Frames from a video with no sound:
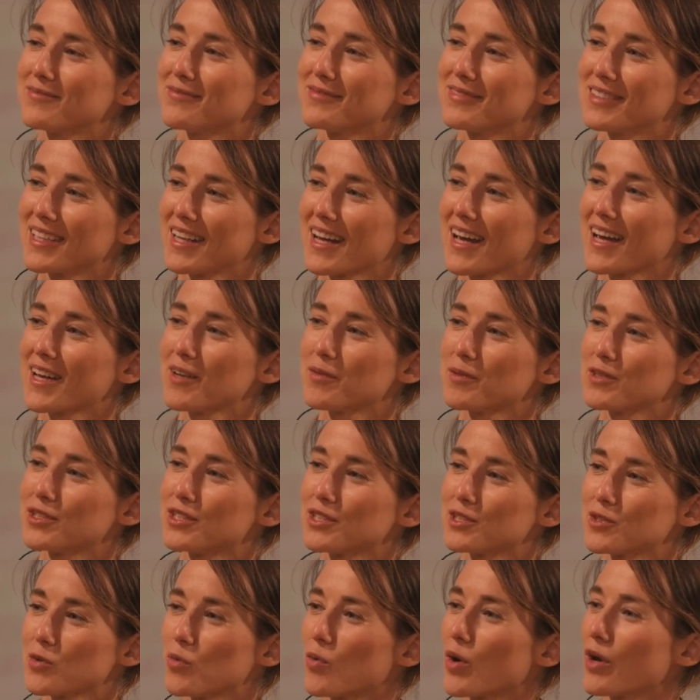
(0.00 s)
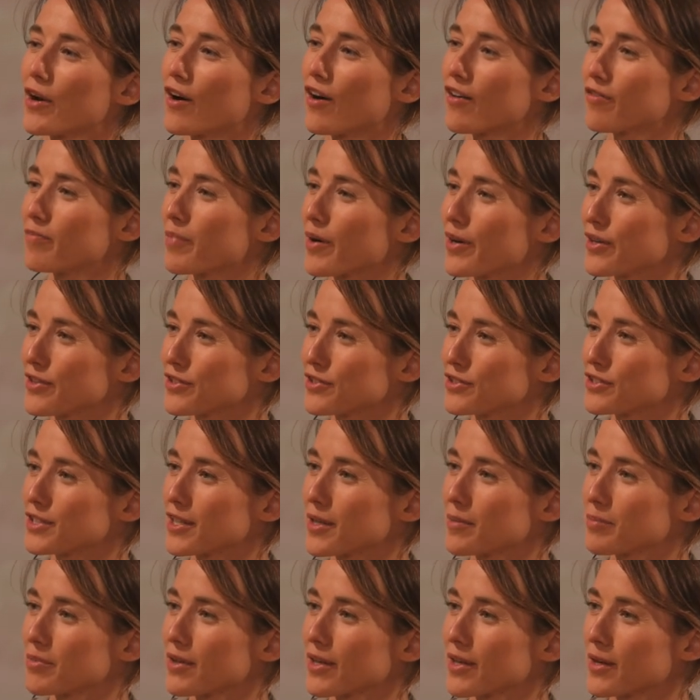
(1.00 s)
today, which is a one-off
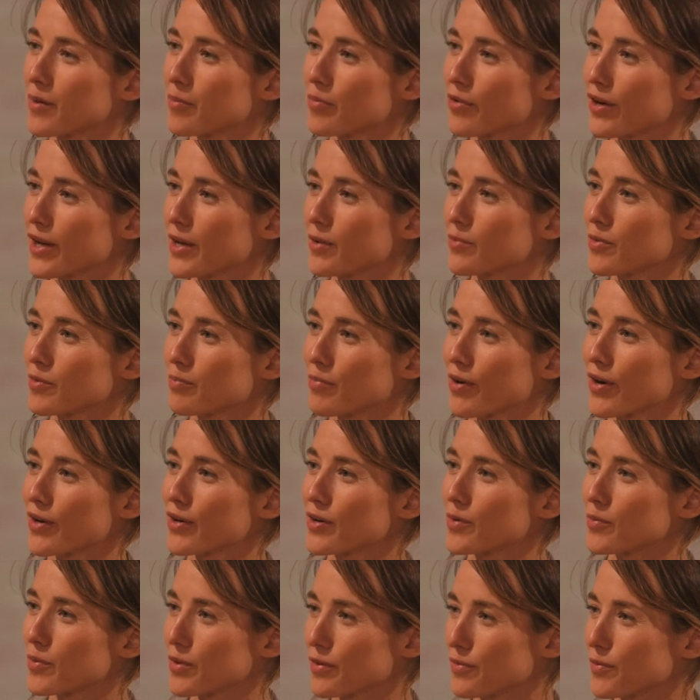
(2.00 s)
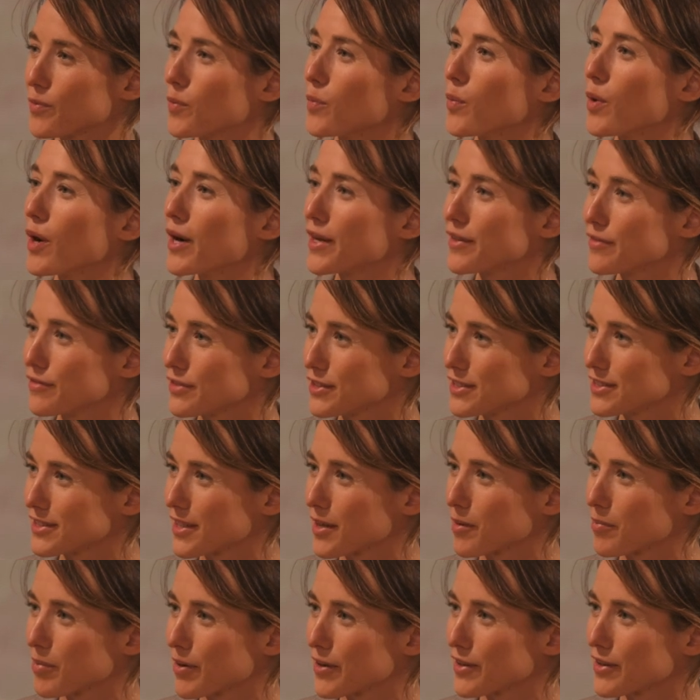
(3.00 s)
partnership, like a brand will partner with one
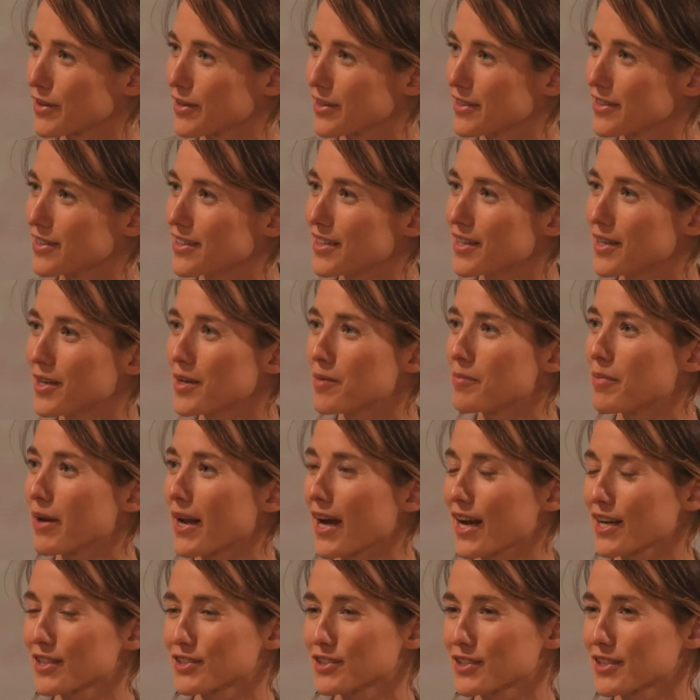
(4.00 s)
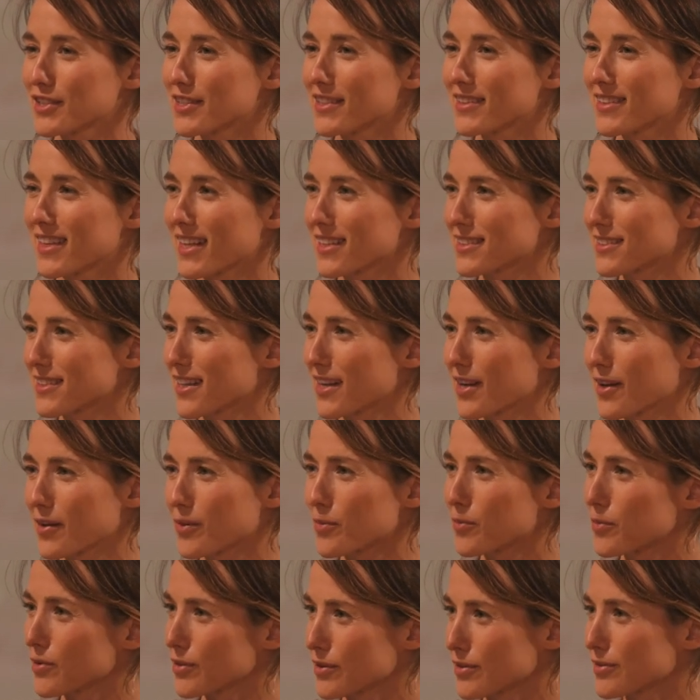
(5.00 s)
resale partner. But actually, that's not how the
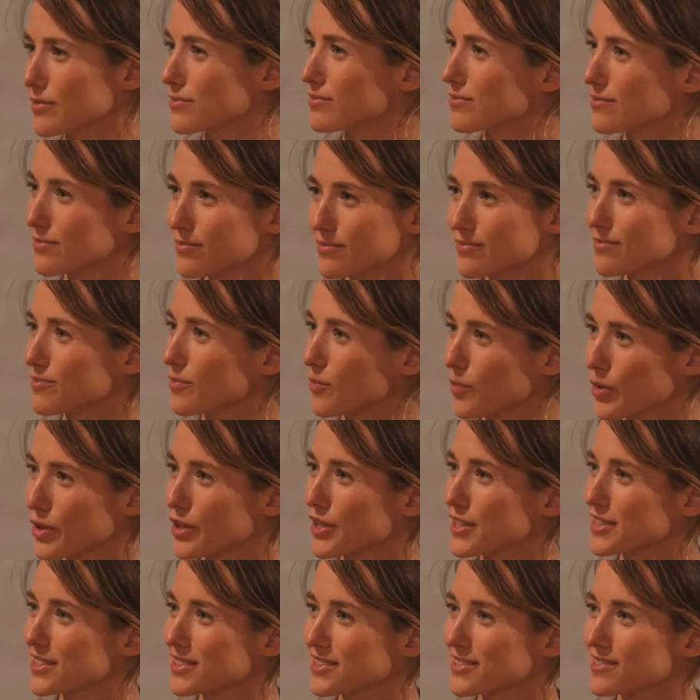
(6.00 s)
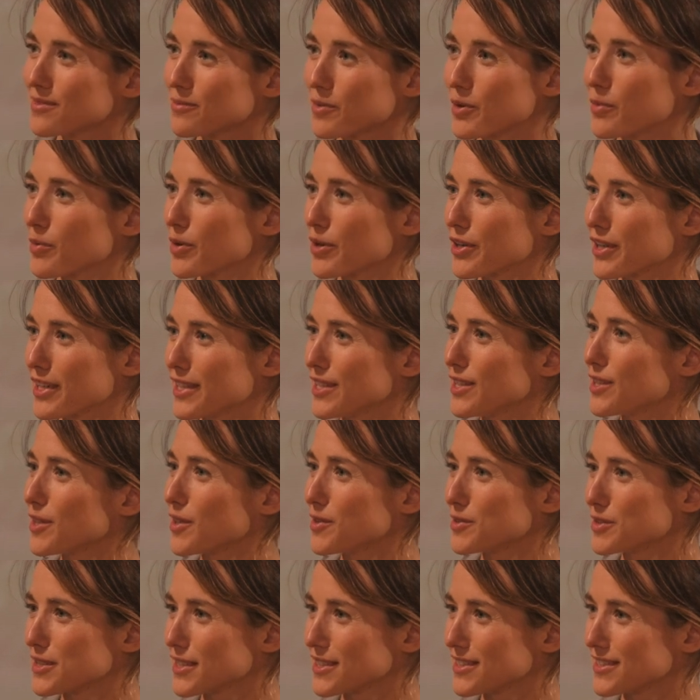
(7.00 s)
world works. We work in
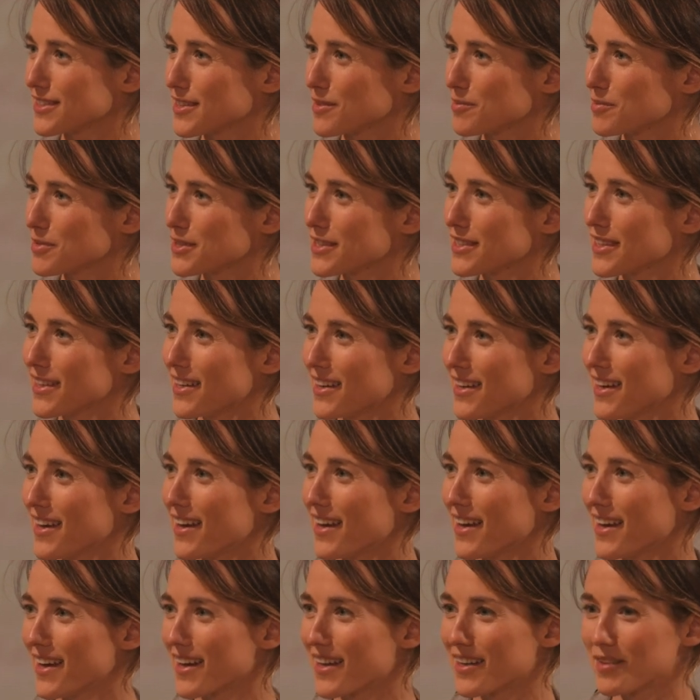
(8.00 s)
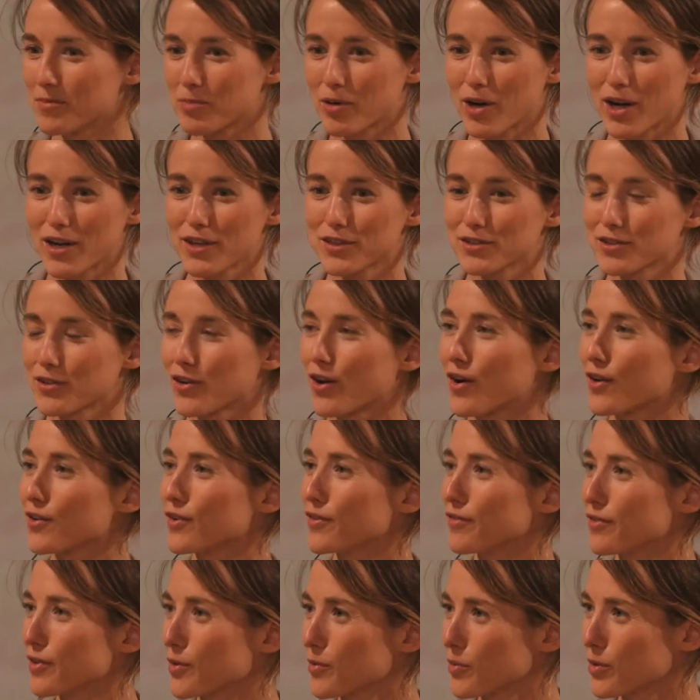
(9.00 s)
ecosystems, and products are all
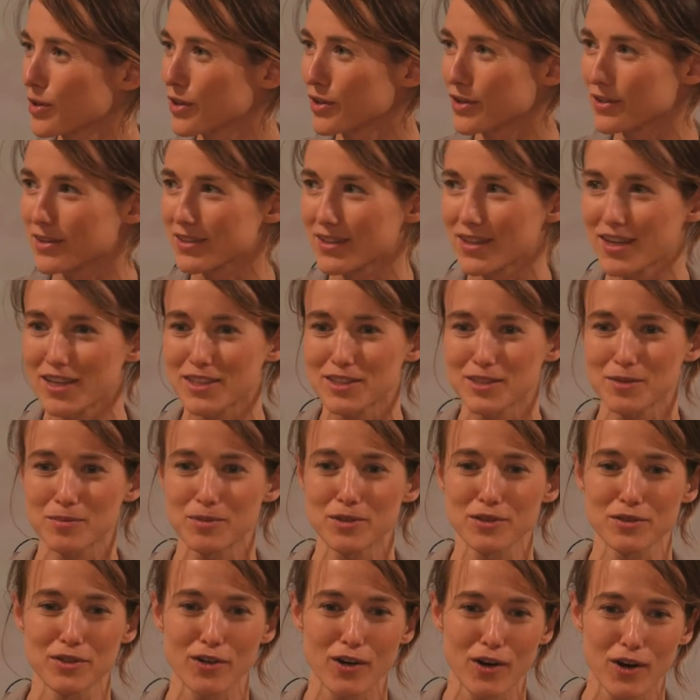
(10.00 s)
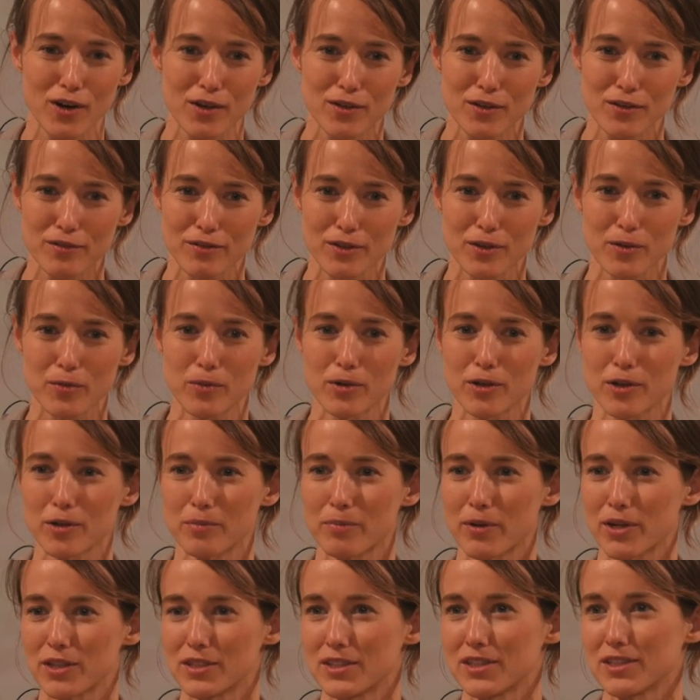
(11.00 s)
over the world, and customers are all over the world
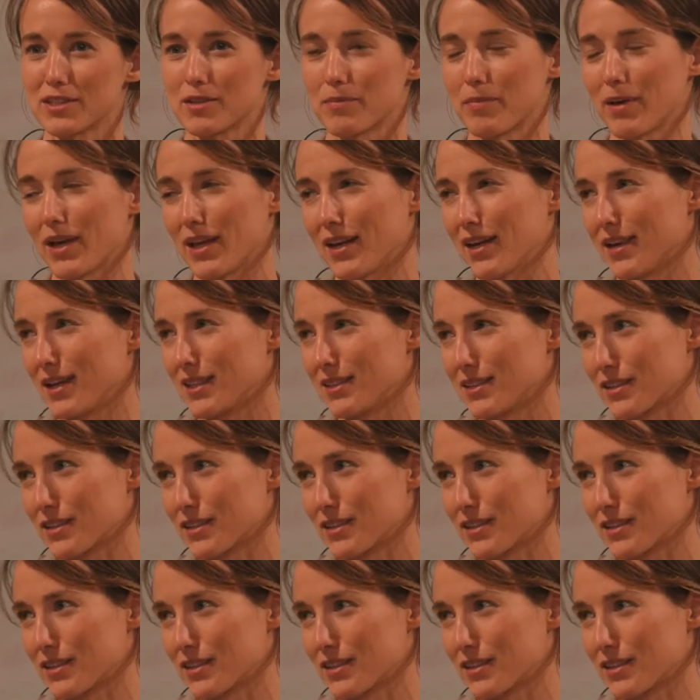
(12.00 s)
participating in